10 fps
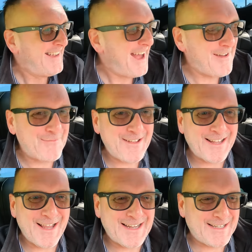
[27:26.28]
I
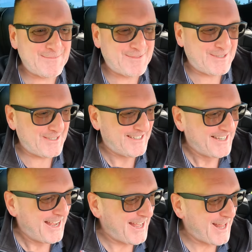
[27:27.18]
feel like I'm
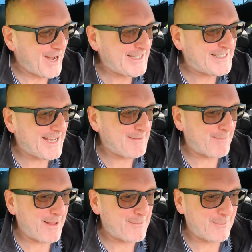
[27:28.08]
an IT
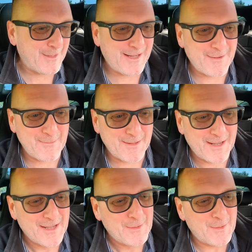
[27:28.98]
bloke. What do you do?
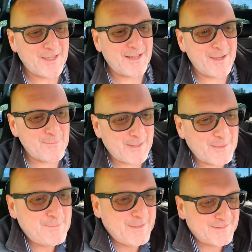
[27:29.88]
My
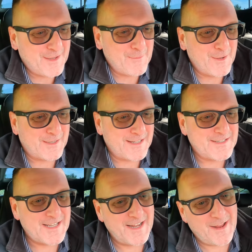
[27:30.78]
computer's not working.
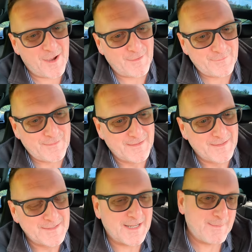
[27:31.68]
Turn it off,
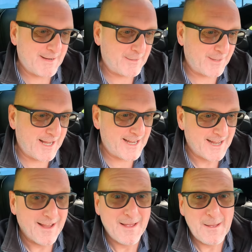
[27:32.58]
turn it back on again.
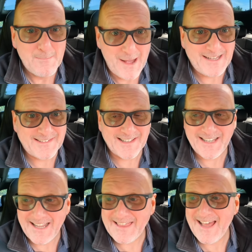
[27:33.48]

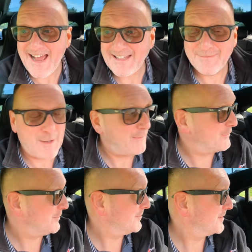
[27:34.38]
Basically, that is what I've
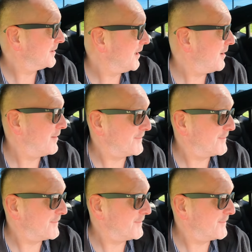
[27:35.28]
done with the car.